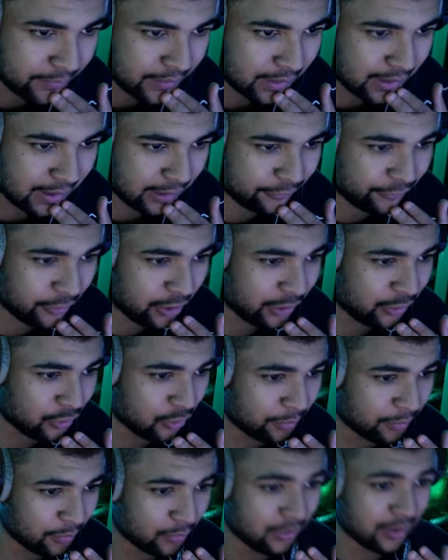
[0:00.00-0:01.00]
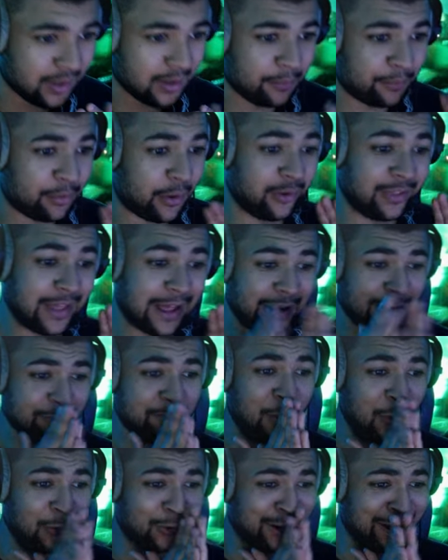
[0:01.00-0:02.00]
Like, it's very doable. Right, that Liv
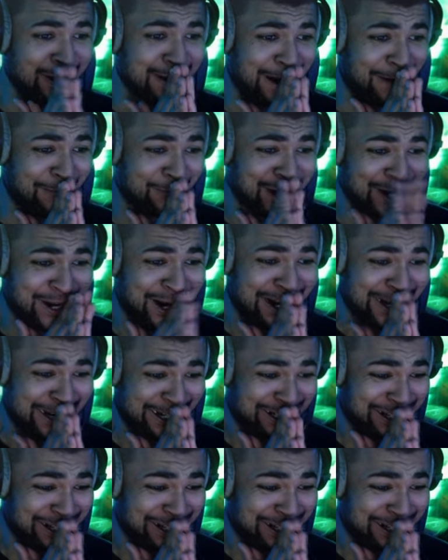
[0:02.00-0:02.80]
Morgan, I'm gonna need.